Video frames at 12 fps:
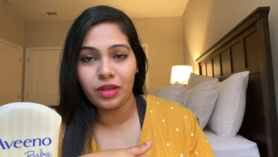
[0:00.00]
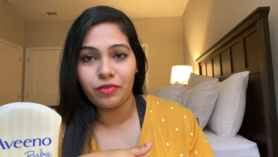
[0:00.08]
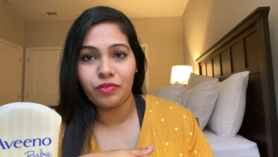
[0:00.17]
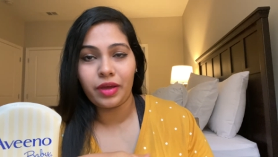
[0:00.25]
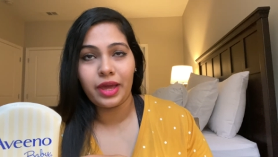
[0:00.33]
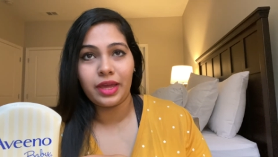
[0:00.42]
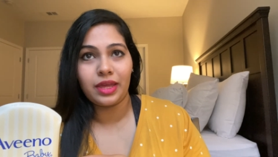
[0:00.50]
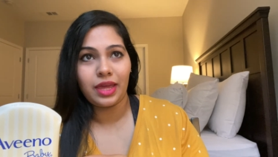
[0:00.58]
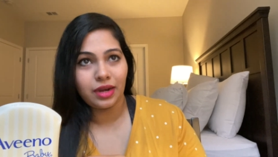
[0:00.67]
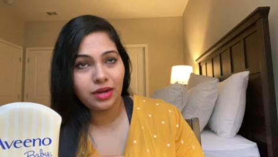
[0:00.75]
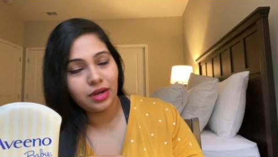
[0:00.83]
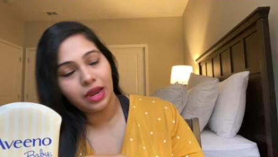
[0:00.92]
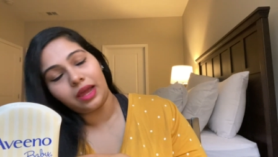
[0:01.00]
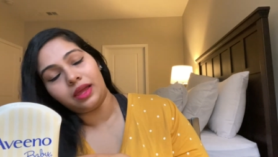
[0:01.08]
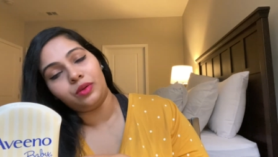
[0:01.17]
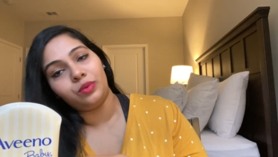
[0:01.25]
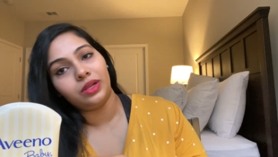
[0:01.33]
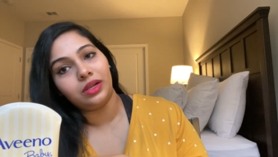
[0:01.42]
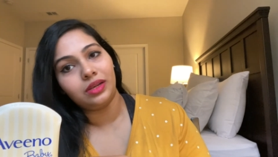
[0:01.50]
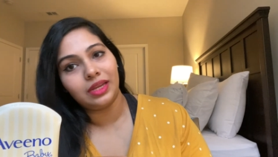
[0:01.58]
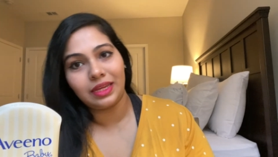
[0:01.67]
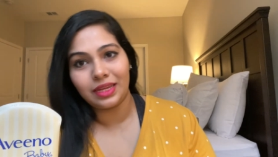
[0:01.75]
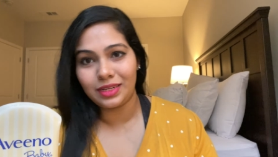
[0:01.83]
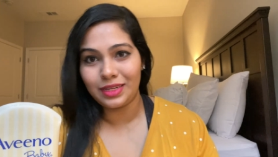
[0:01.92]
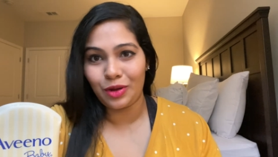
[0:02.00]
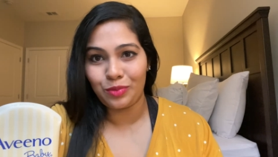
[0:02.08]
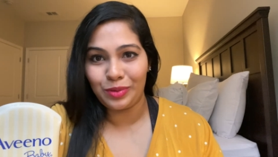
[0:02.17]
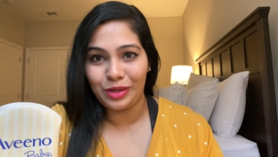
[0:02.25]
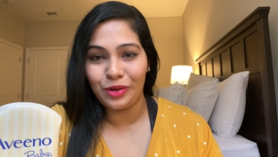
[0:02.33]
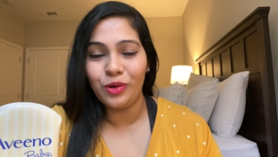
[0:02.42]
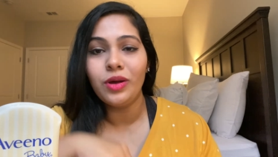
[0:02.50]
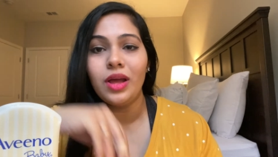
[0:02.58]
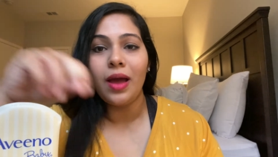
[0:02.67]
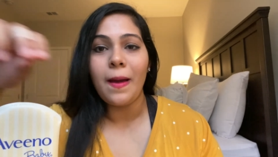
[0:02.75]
If I get it, I will link it down below.